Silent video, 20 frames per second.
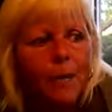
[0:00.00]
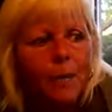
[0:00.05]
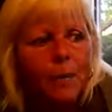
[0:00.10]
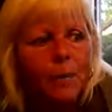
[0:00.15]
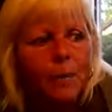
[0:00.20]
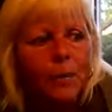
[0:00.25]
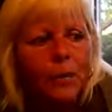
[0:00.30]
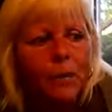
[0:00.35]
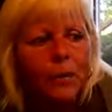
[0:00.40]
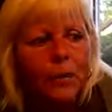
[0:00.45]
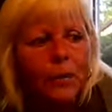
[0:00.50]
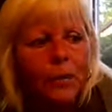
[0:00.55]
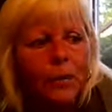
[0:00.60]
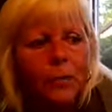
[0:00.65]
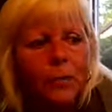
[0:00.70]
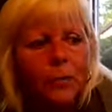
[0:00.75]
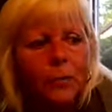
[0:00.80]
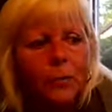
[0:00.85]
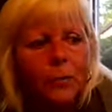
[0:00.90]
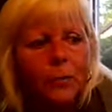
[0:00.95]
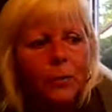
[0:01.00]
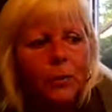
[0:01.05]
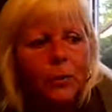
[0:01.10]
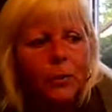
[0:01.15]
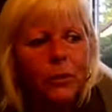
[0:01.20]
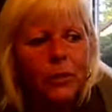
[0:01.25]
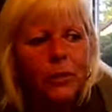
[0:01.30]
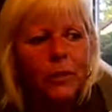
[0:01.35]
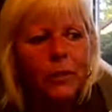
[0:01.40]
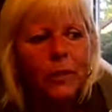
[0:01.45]
But
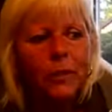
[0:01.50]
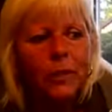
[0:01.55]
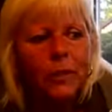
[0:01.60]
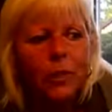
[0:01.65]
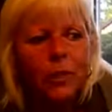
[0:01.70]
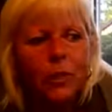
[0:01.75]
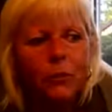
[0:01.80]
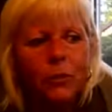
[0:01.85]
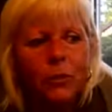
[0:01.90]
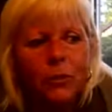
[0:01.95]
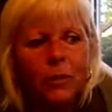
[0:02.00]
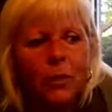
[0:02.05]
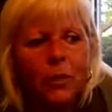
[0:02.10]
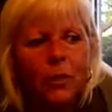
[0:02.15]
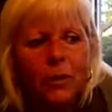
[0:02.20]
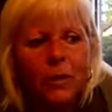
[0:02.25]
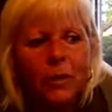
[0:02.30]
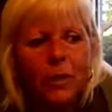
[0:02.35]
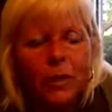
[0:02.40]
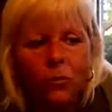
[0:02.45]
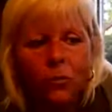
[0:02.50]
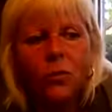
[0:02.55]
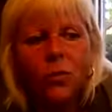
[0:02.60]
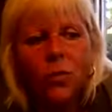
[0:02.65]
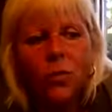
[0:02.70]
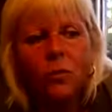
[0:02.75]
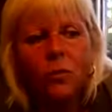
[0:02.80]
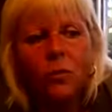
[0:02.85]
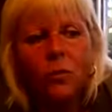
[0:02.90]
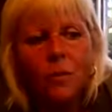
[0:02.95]
she was doing it
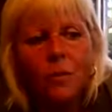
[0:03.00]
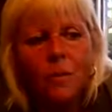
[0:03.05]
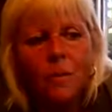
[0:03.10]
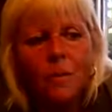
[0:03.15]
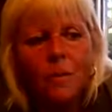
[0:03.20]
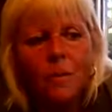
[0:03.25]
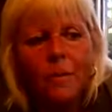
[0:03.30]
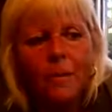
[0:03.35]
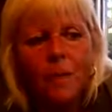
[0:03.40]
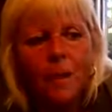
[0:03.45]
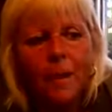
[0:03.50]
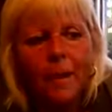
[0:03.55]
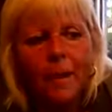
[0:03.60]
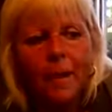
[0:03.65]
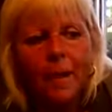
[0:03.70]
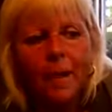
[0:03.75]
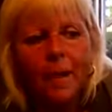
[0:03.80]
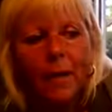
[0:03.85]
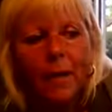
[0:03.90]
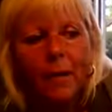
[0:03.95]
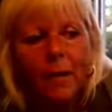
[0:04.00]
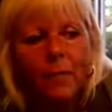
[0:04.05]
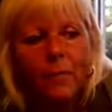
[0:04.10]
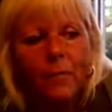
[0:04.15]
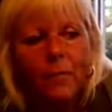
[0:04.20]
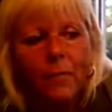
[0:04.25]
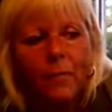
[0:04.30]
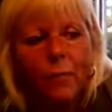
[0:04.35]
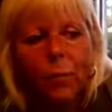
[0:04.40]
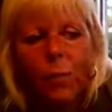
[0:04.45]
also quite
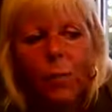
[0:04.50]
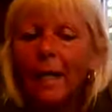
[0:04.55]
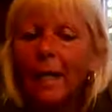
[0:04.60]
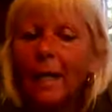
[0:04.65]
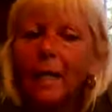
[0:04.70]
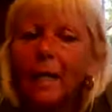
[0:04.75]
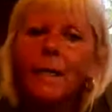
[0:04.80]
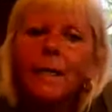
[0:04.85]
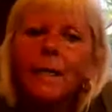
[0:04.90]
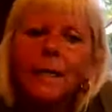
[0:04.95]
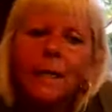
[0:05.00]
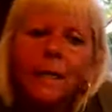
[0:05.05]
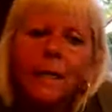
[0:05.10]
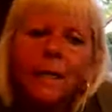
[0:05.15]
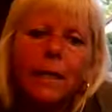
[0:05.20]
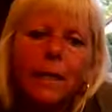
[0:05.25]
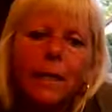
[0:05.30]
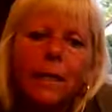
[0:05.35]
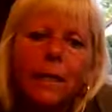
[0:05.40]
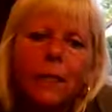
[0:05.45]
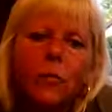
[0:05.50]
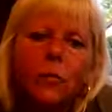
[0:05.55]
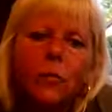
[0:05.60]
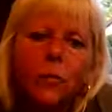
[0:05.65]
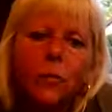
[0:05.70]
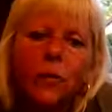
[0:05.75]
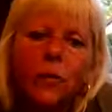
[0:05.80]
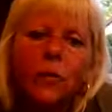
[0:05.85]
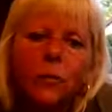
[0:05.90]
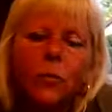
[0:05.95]
classically. Heel work, the
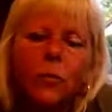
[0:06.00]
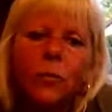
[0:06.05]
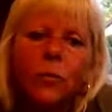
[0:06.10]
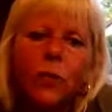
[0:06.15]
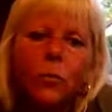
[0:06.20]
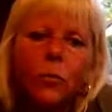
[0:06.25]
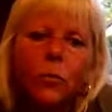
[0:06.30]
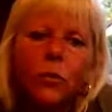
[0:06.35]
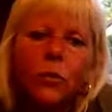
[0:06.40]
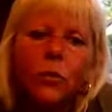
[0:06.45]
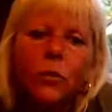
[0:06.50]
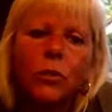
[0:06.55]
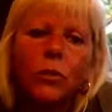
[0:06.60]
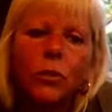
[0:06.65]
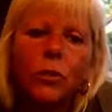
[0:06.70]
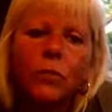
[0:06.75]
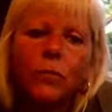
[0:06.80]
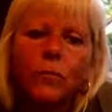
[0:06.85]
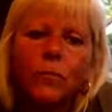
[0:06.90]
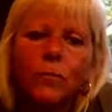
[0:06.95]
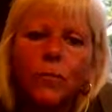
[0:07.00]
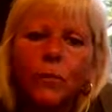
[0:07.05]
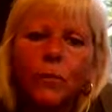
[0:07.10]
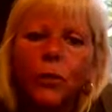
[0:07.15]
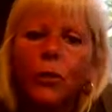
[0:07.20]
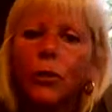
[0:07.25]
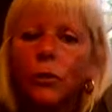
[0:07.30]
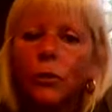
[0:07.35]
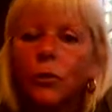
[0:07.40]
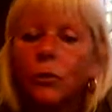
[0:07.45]
music was for her,
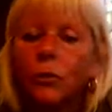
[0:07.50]
who's